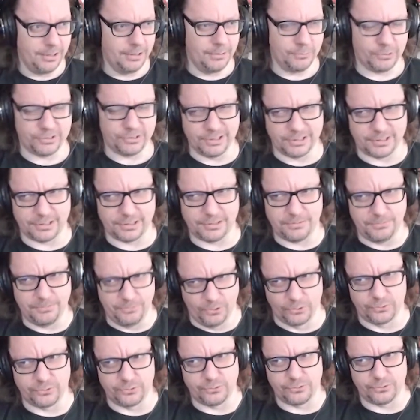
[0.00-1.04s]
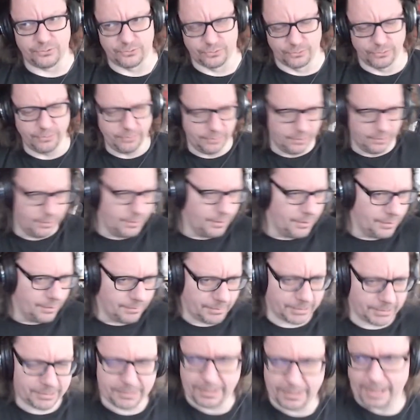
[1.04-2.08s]
what is not true,
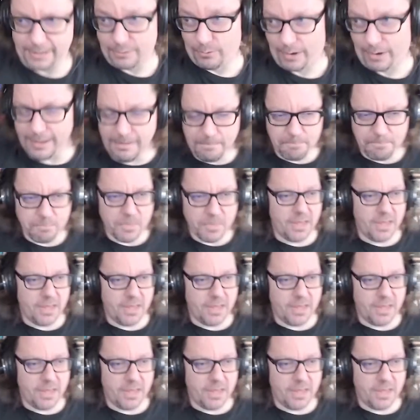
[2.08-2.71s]
but anyway.